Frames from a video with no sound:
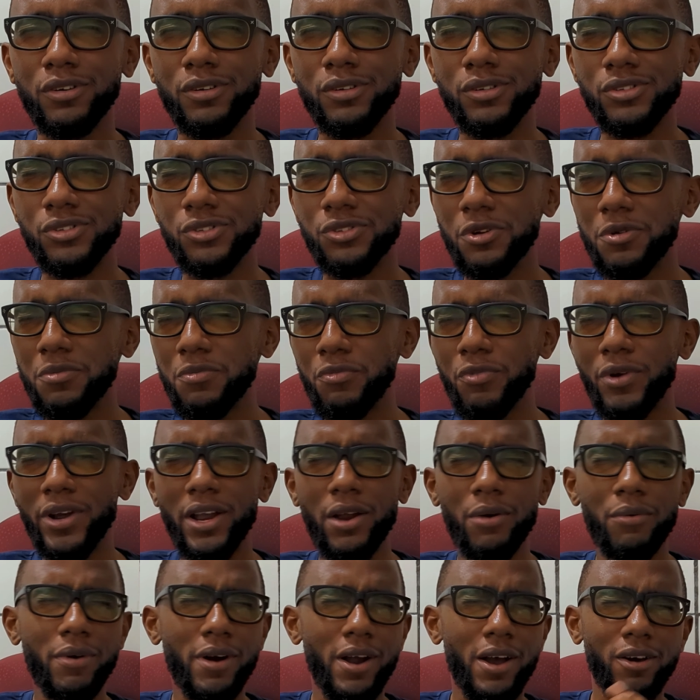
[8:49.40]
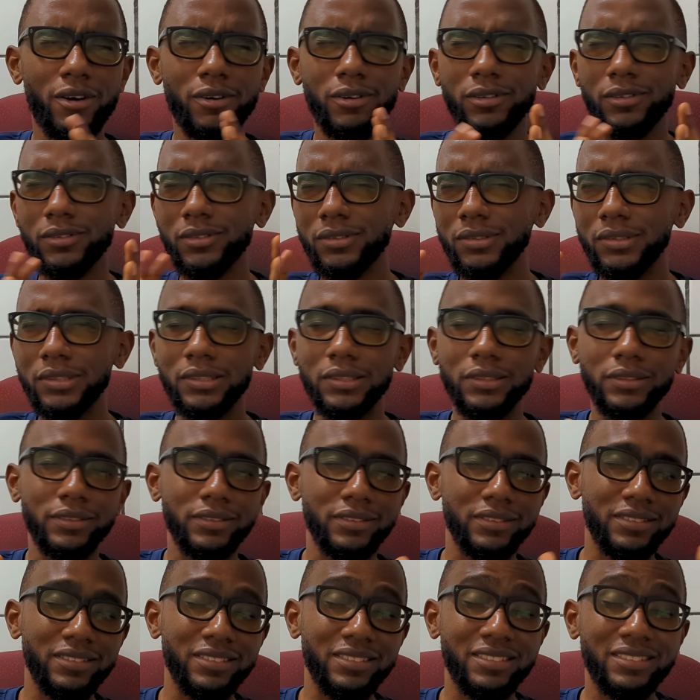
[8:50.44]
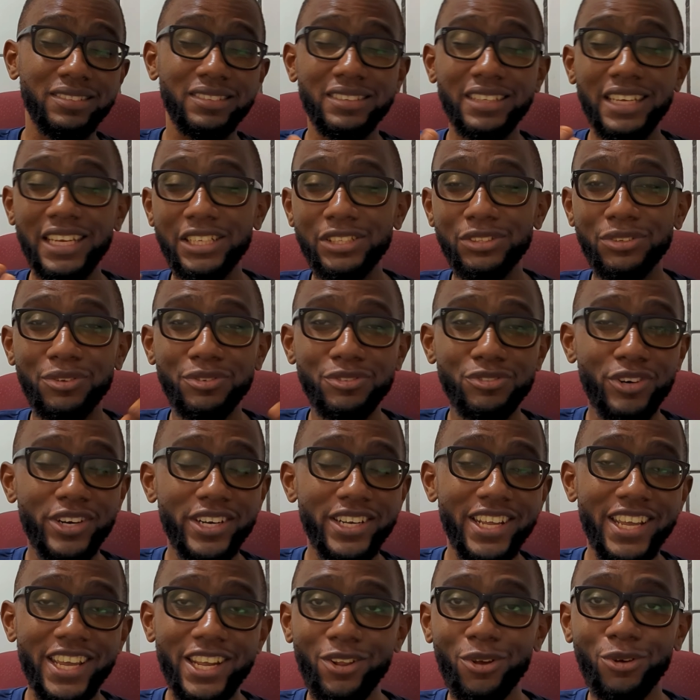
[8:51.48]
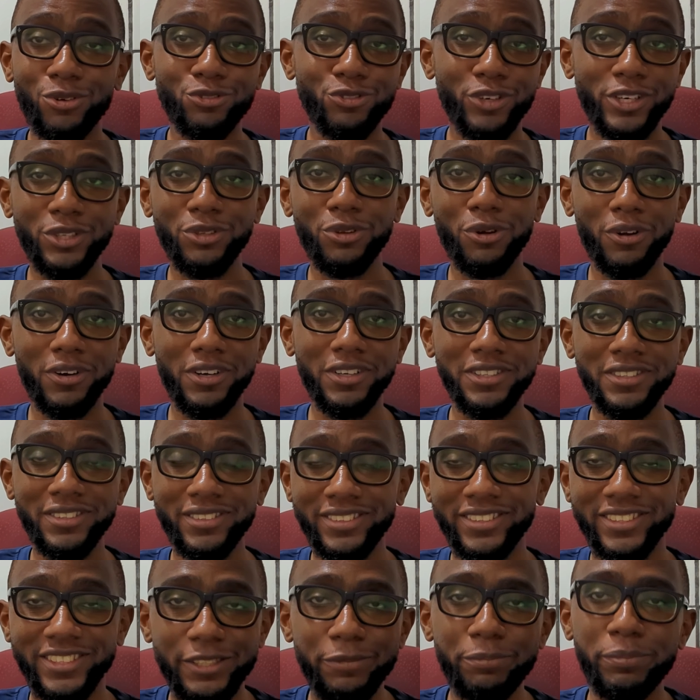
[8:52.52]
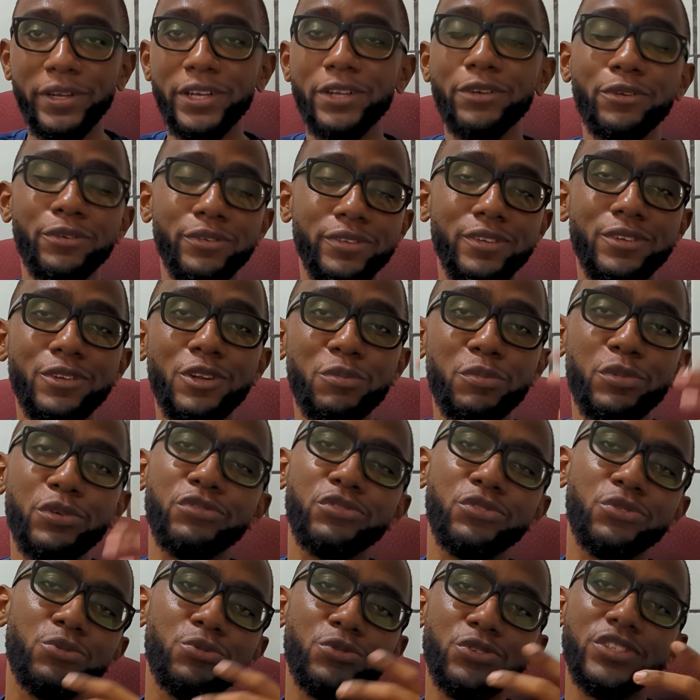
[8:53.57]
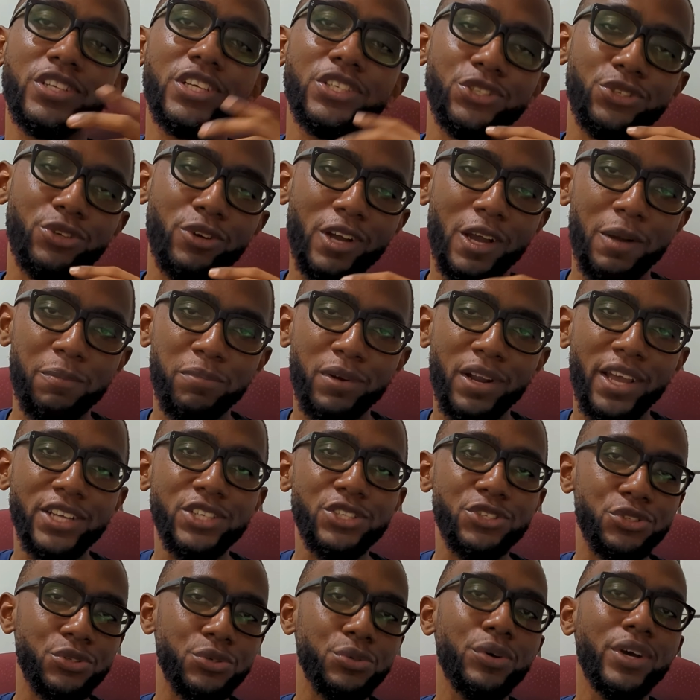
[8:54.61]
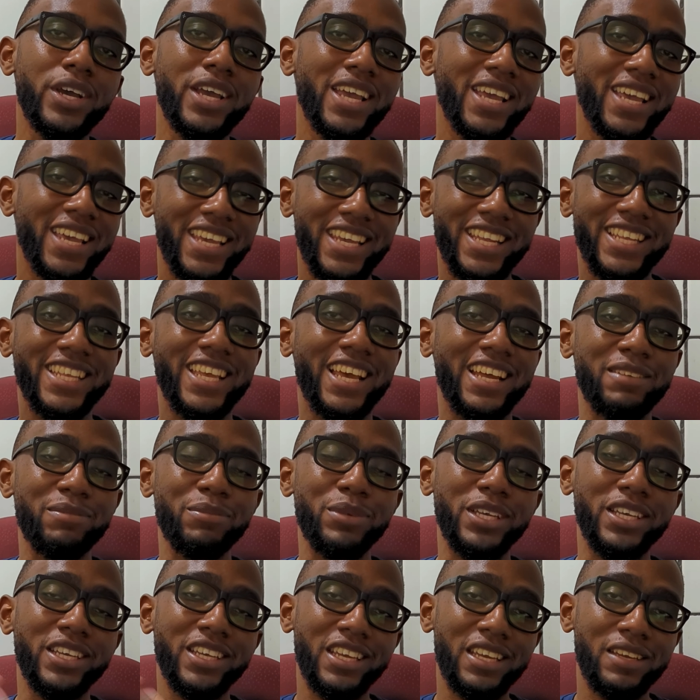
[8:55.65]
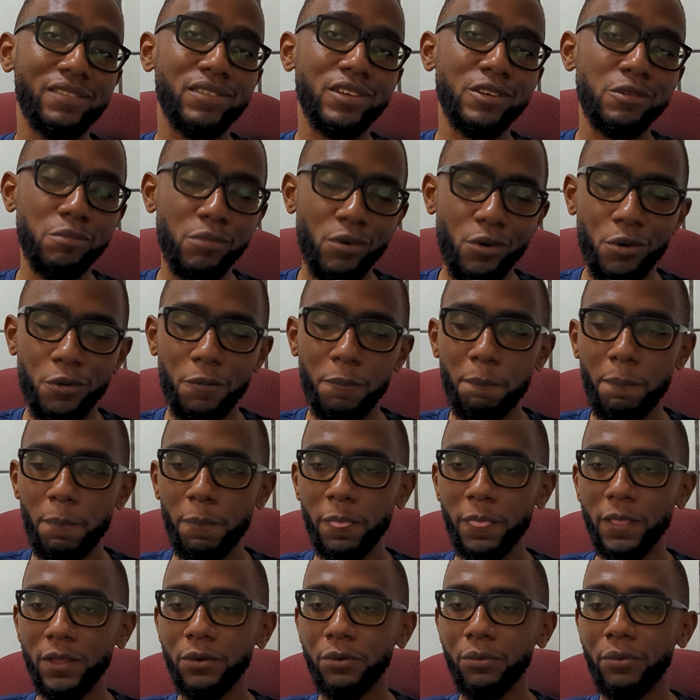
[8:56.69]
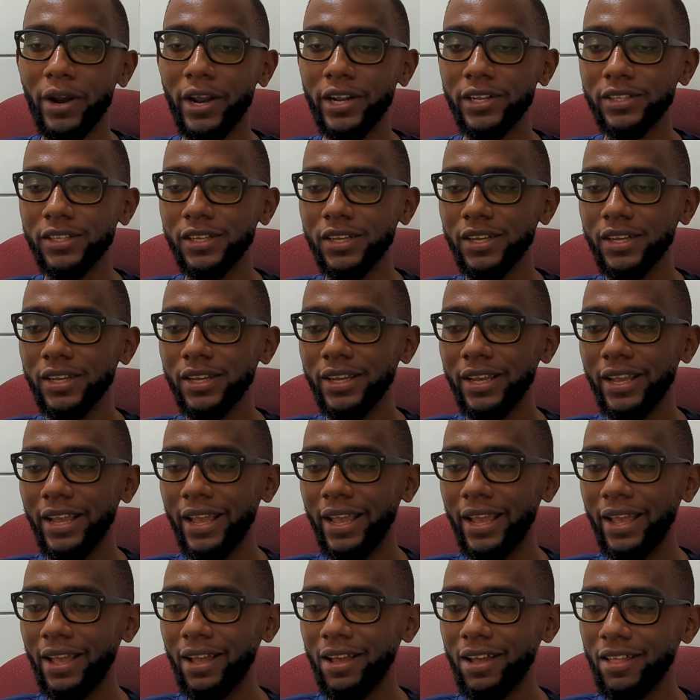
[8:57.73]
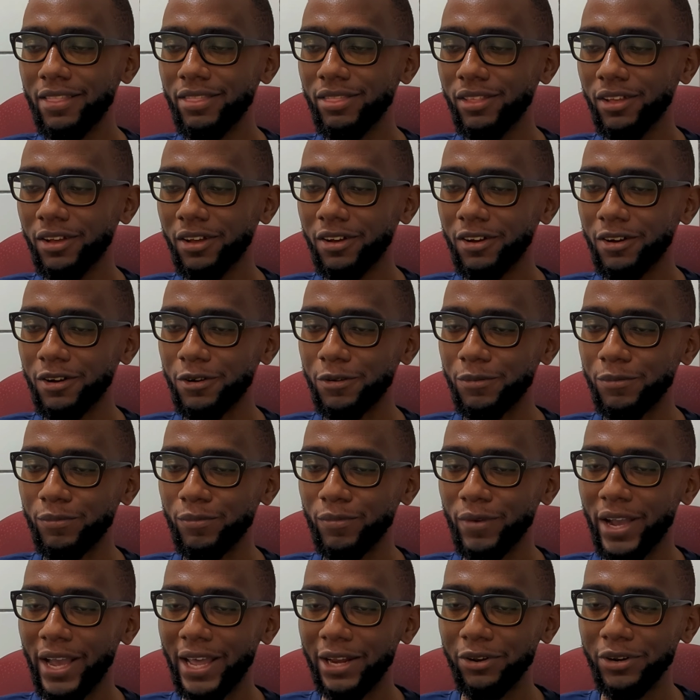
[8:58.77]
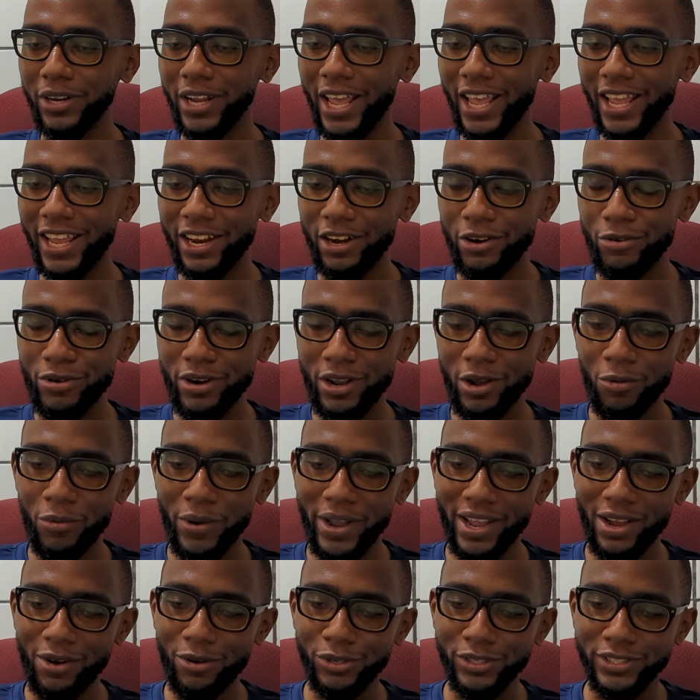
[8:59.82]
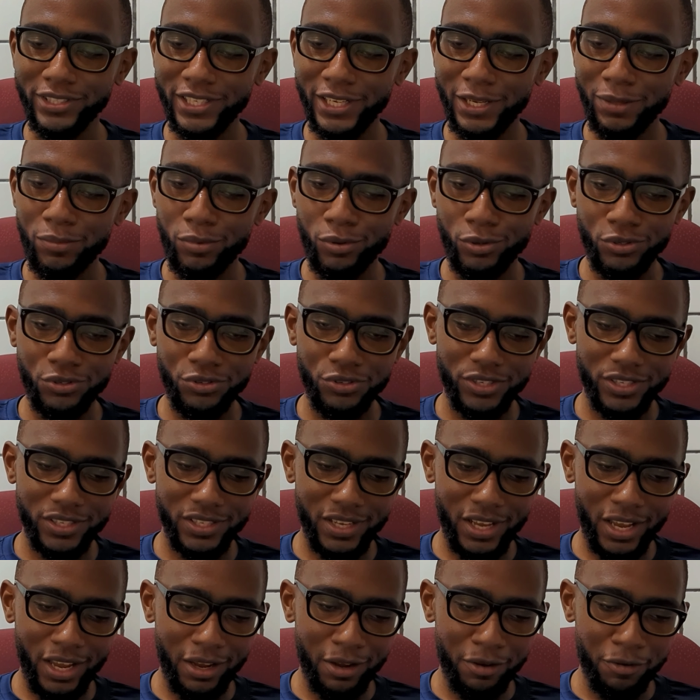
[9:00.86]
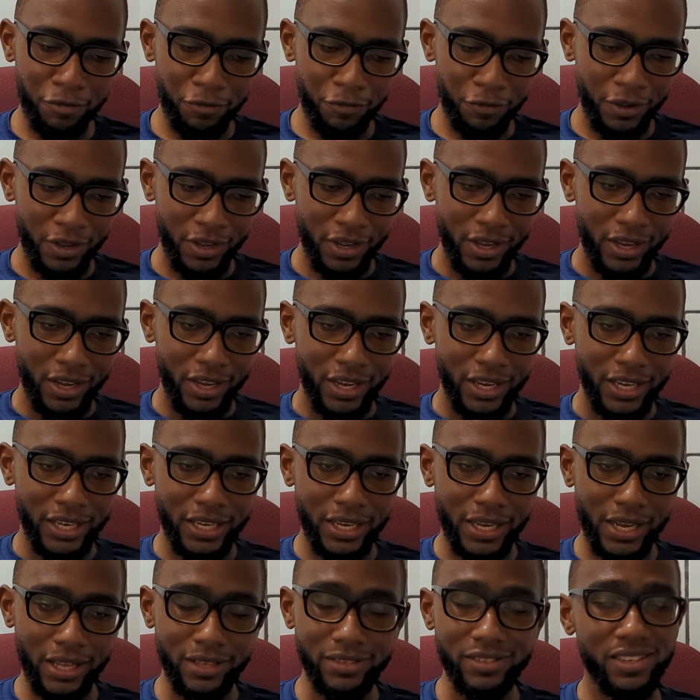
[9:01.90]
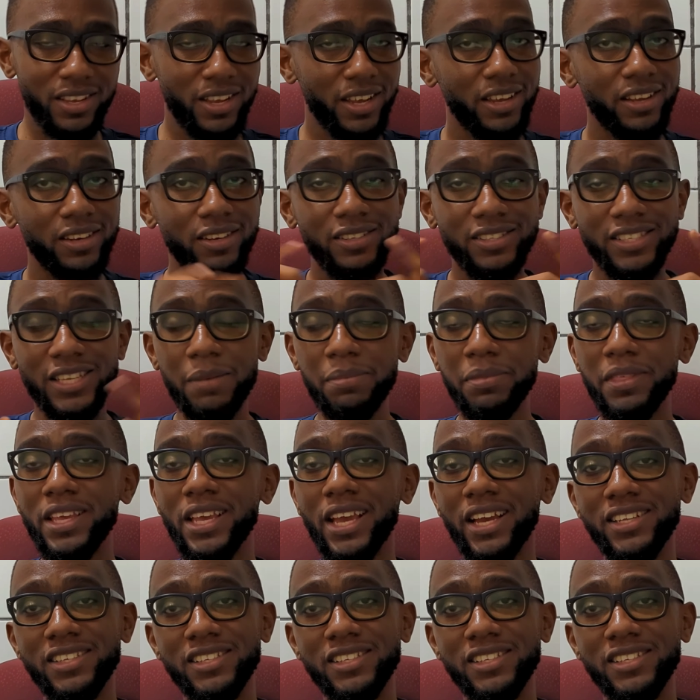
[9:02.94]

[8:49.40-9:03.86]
somewhere around $600, $800, depending on the number of schools that you're applying to. It can be even more, right? And another area where I was able to save, yes, the same thing I